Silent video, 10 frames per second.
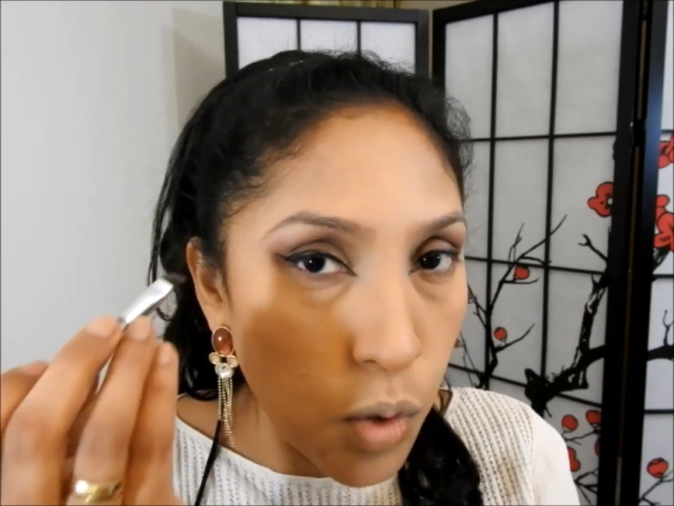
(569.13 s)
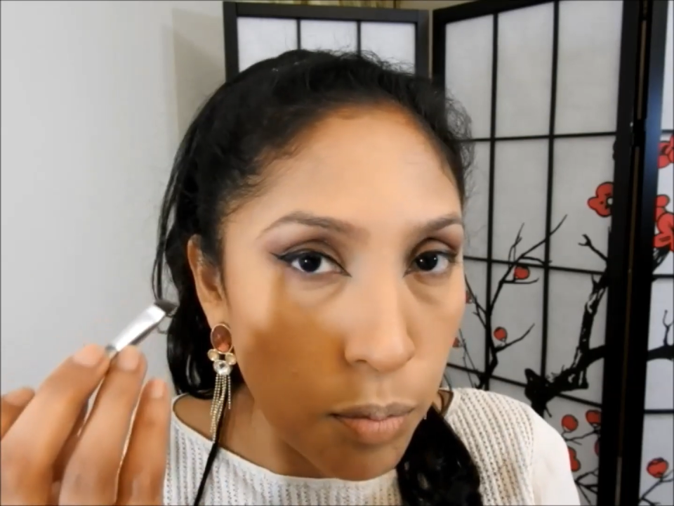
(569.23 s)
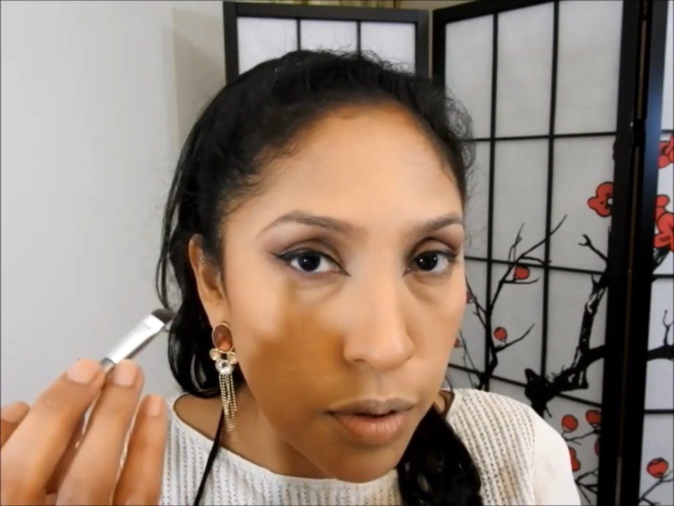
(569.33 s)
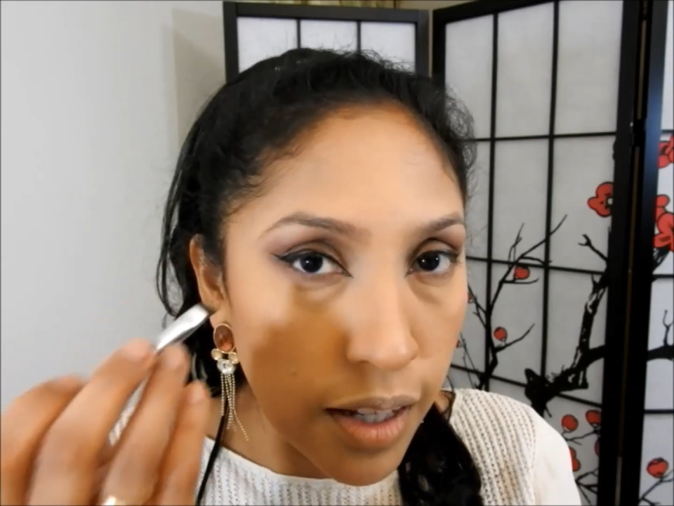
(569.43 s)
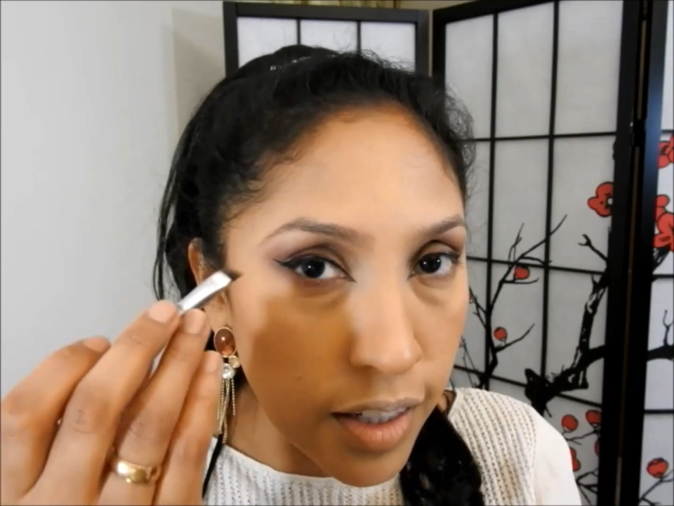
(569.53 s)

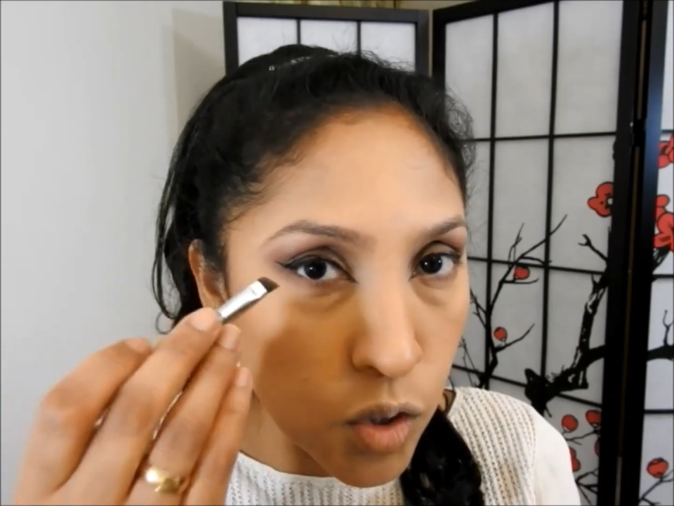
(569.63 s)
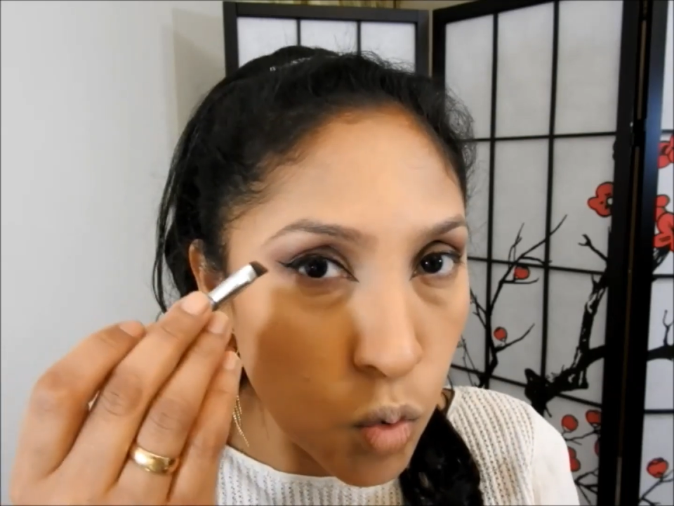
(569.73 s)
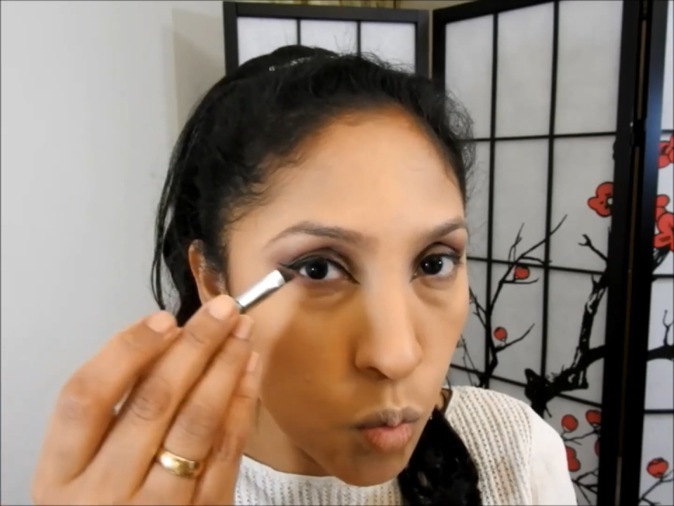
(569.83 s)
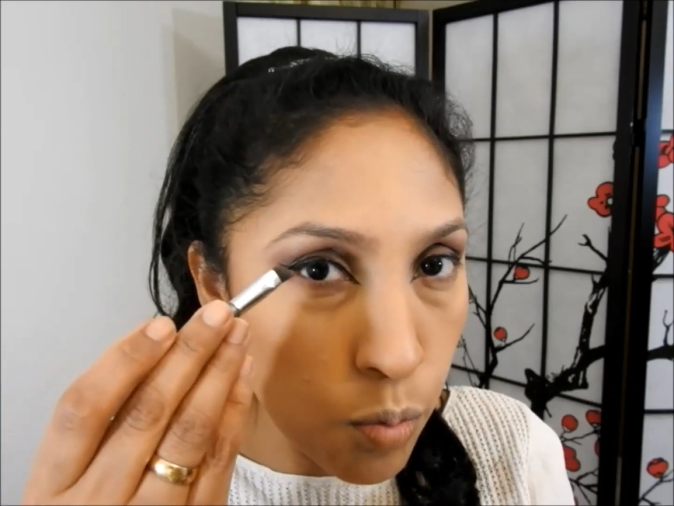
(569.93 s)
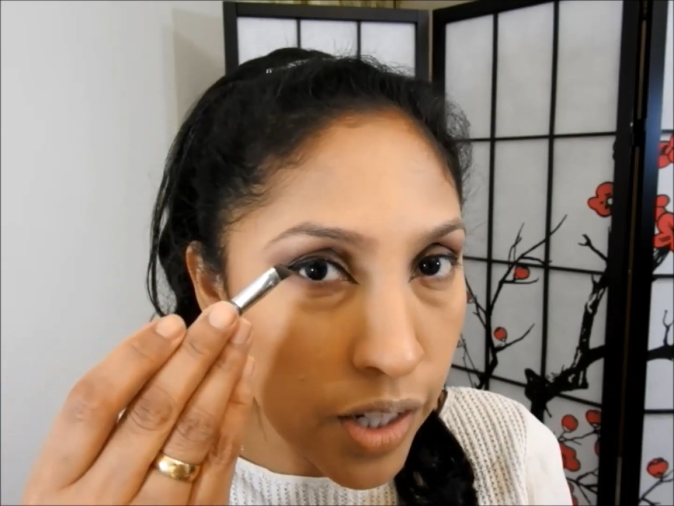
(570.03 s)
apply
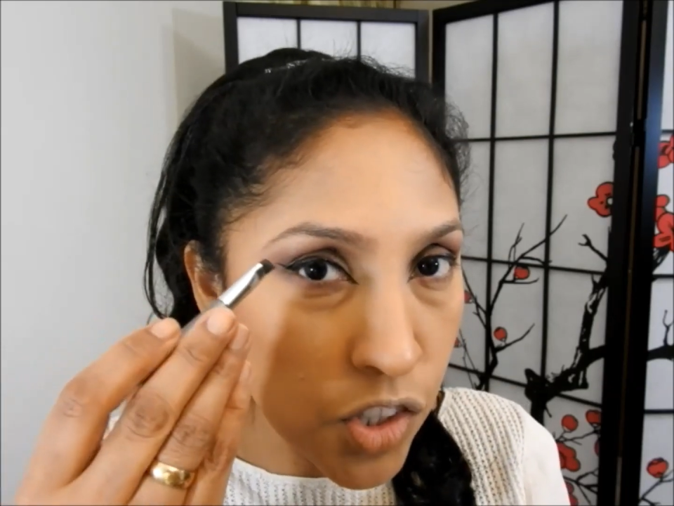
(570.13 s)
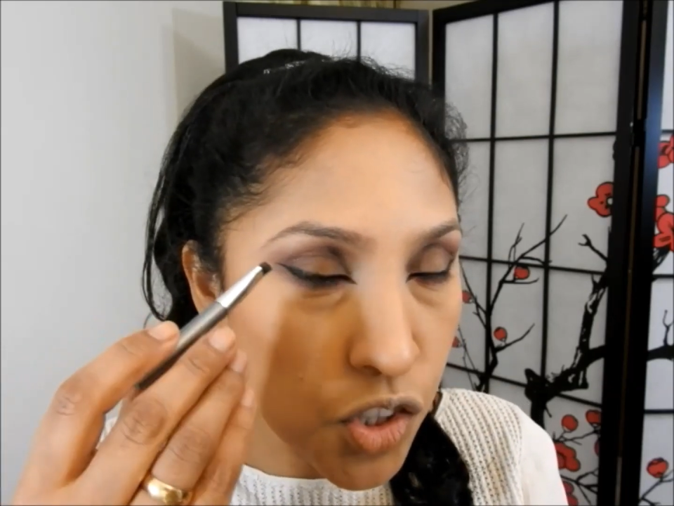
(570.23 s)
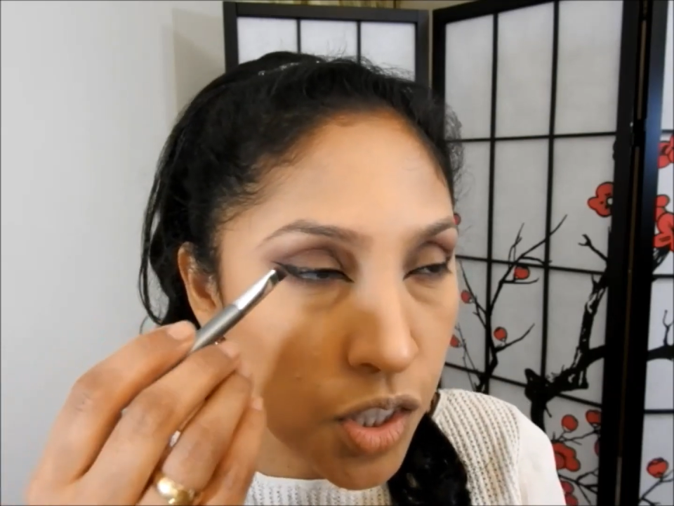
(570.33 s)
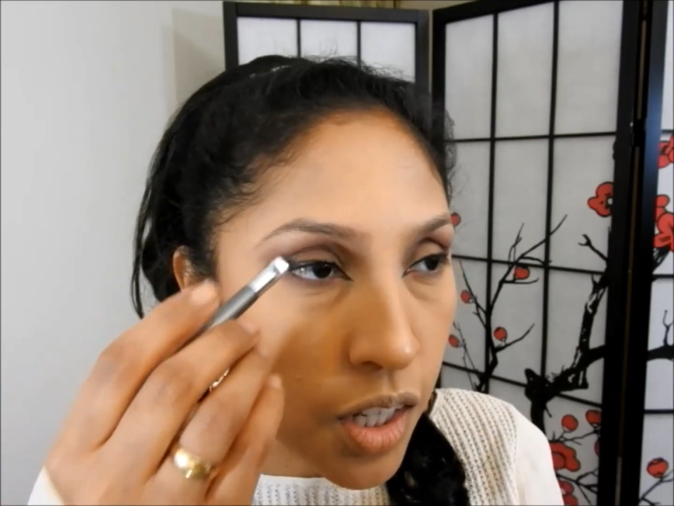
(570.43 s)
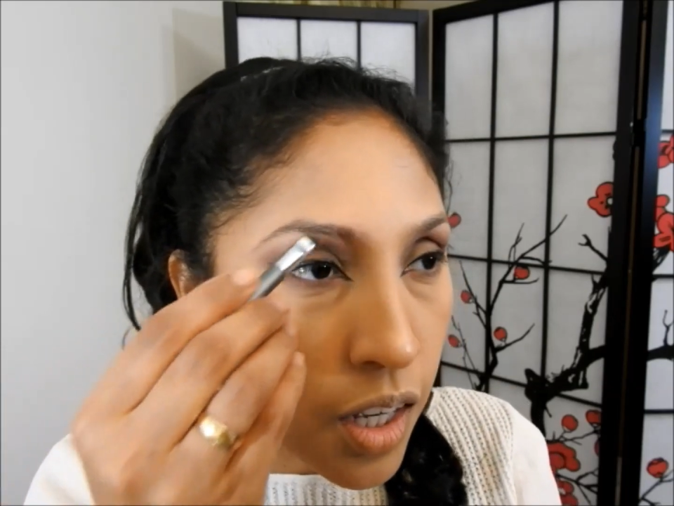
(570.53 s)
too
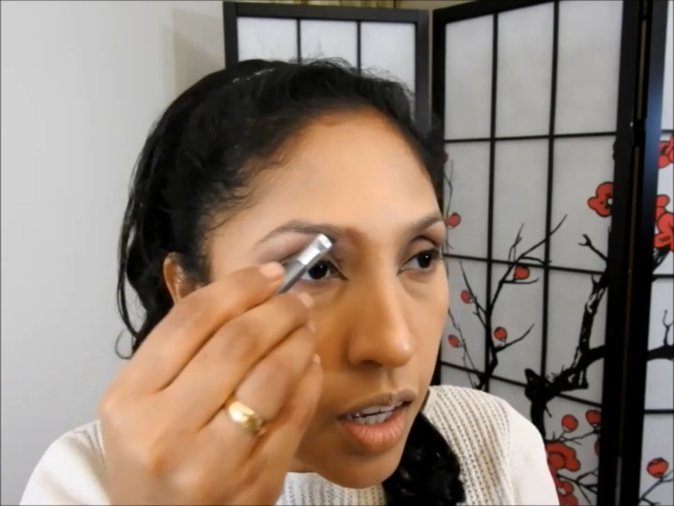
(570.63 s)
much